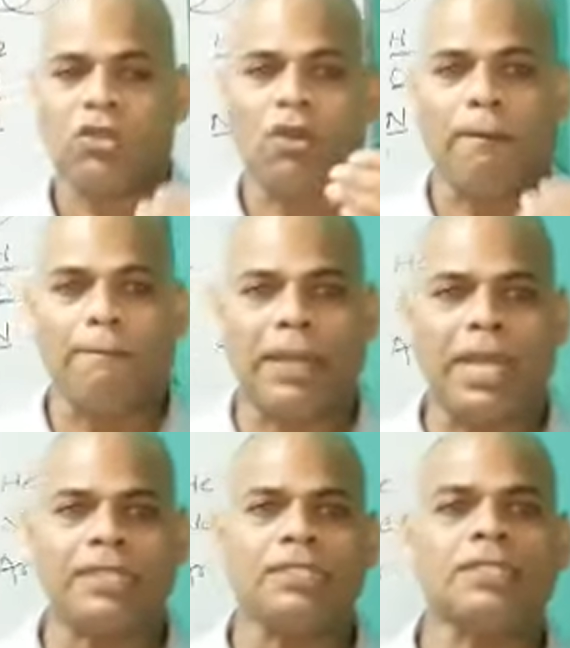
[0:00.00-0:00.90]

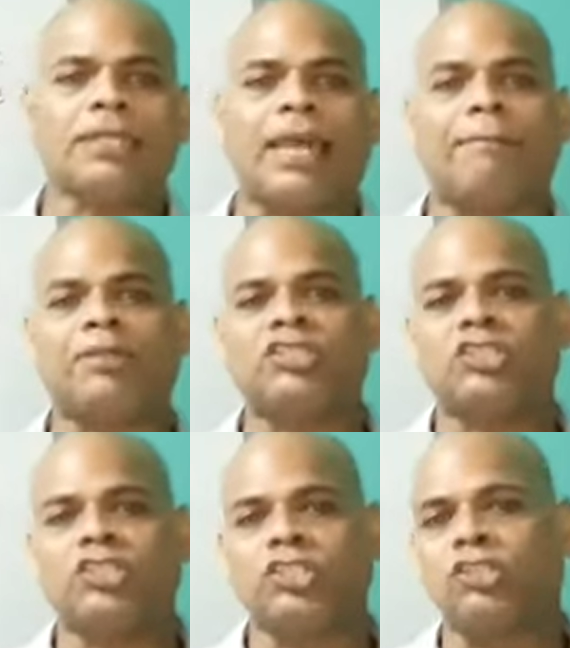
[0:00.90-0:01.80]
Combining
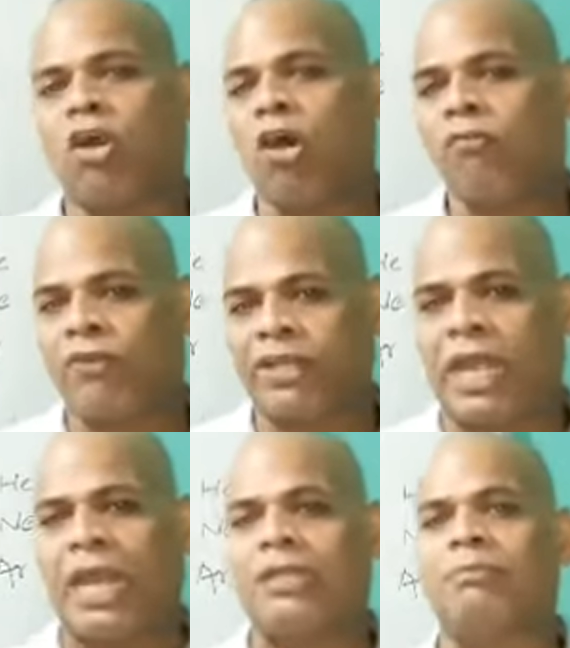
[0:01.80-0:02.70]
capacity of
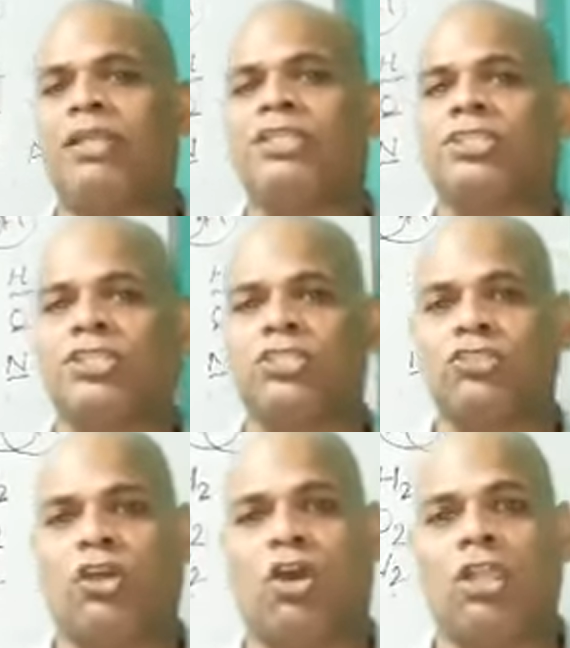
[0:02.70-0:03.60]
an element
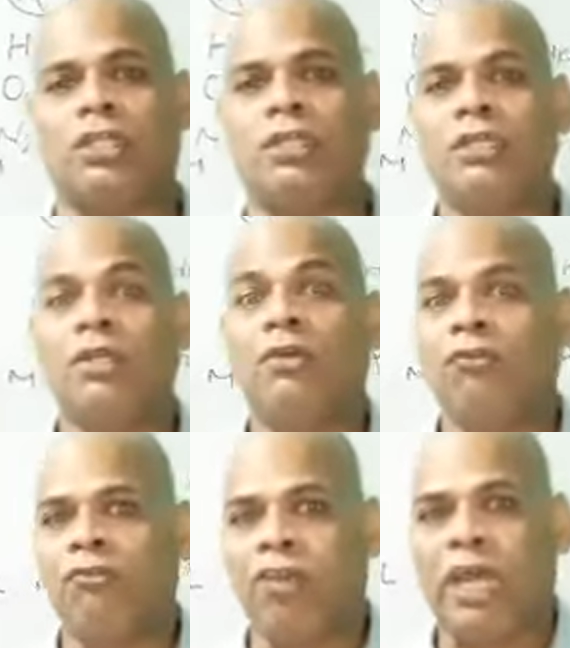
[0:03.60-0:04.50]
is called
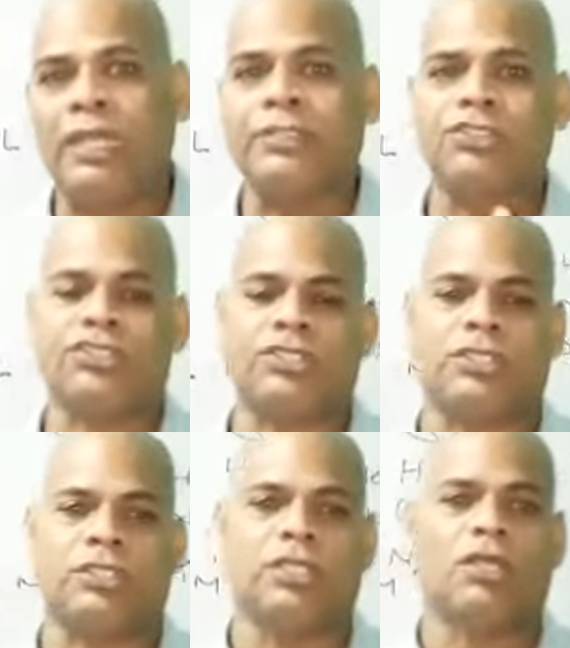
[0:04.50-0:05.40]

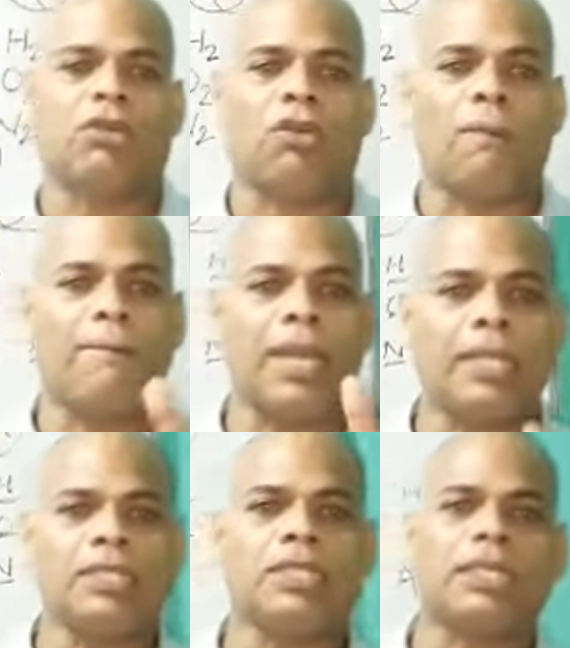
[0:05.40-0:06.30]
valency.
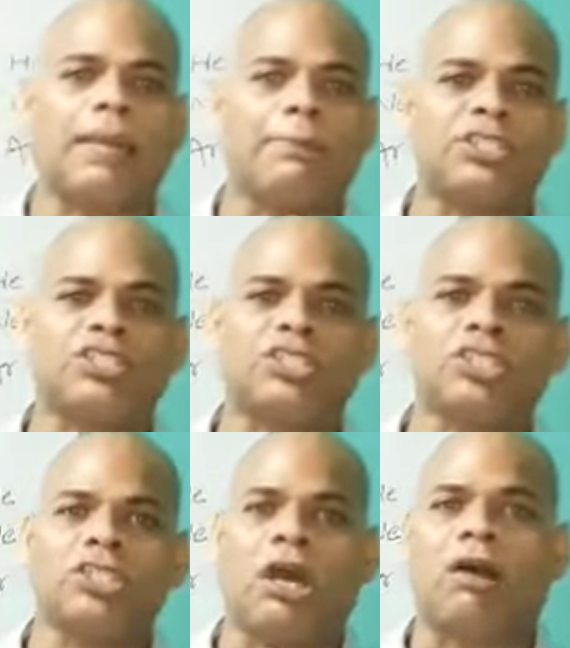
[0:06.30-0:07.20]
Combining
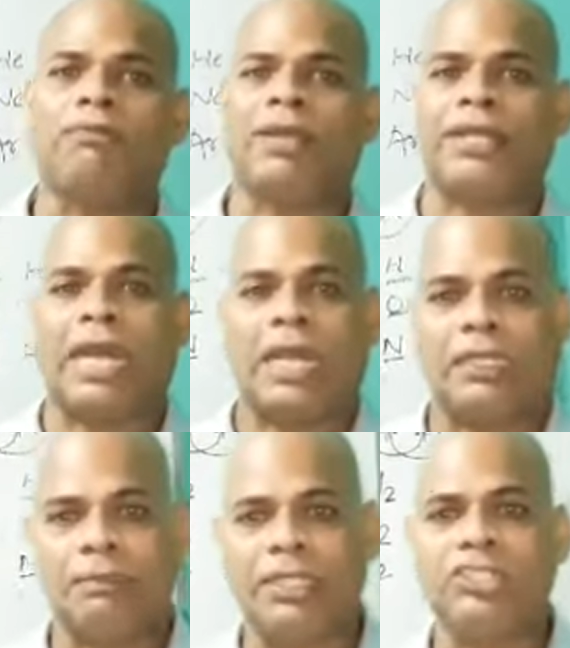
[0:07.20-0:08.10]
capacity of an
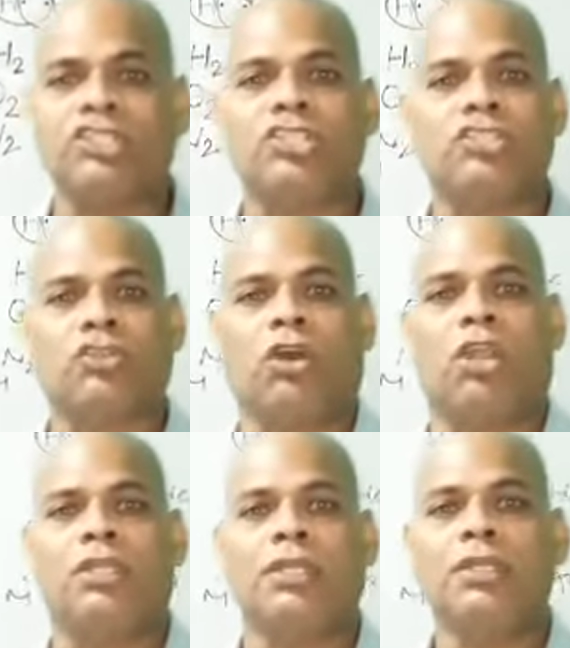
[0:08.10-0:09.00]
element is
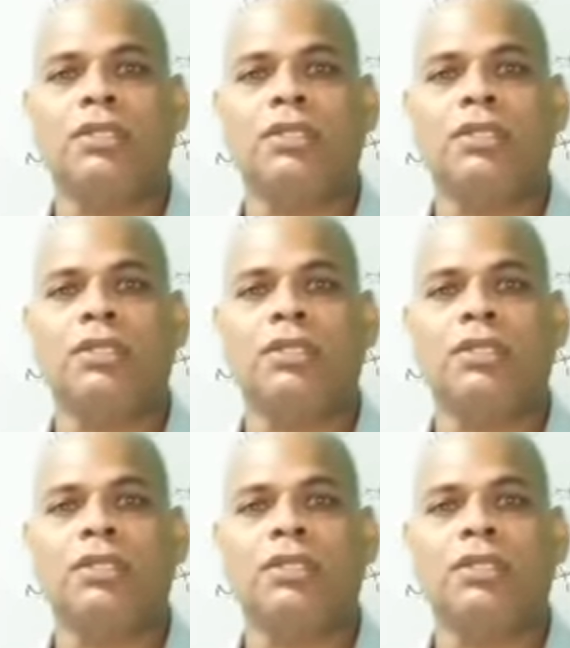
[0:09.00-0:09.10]
called